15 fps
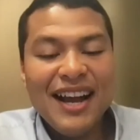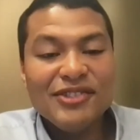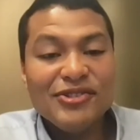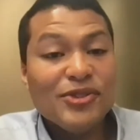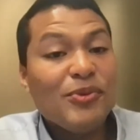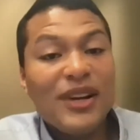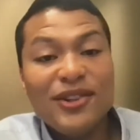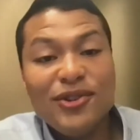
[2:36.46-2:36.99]

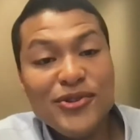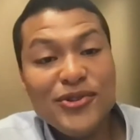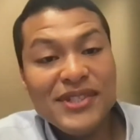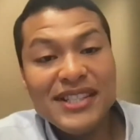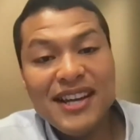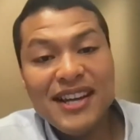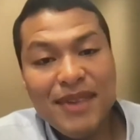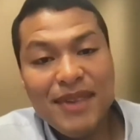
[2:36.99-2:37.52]
So why don't you
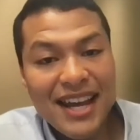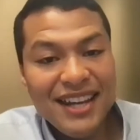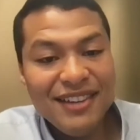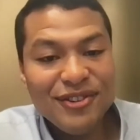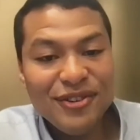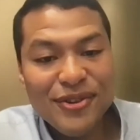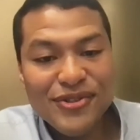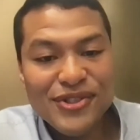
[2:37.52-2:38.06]
start by
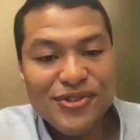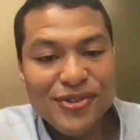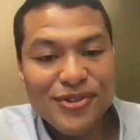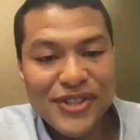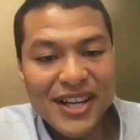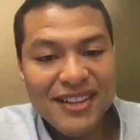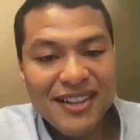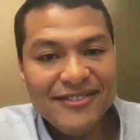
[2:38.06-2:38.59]
introducing
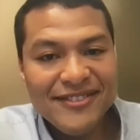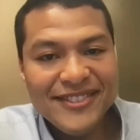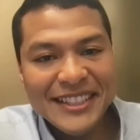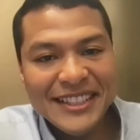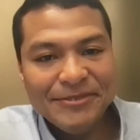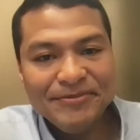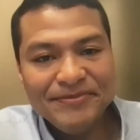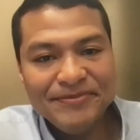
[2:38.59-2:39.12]
yourself?
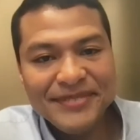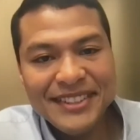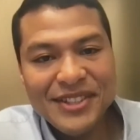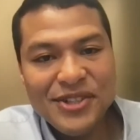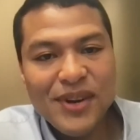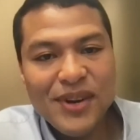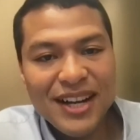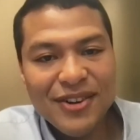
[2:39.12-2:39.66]
Do
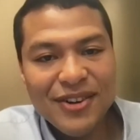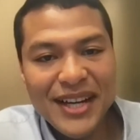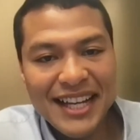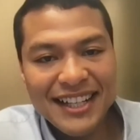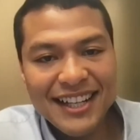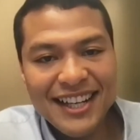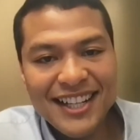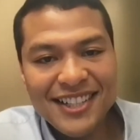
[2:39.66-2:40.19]
you want to go
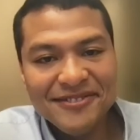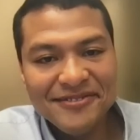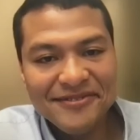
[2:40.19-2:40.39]
ahead, Clena?